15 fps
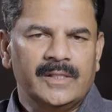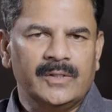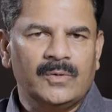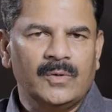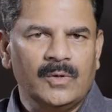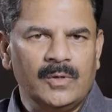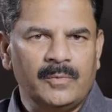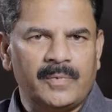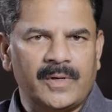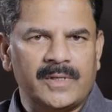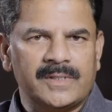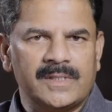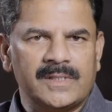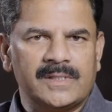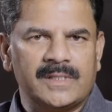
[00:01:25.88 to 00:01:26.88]
the whole
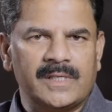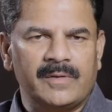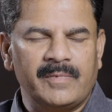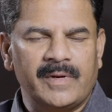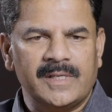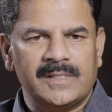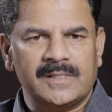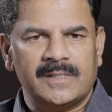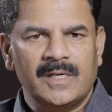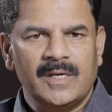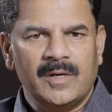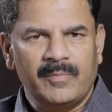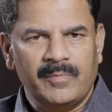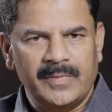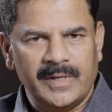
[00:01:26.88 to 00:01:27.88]
process remains
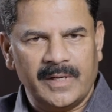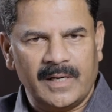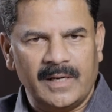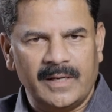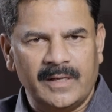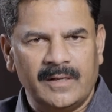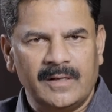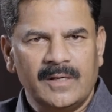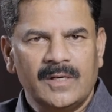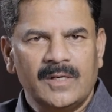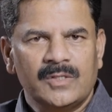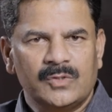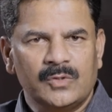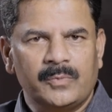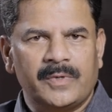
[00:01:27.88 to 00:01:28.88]
merely
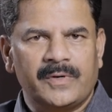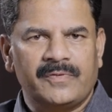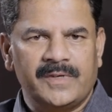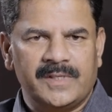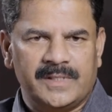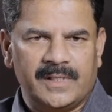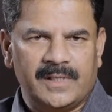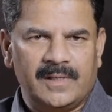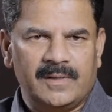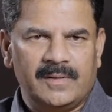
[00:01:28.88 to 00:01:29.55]
superficial.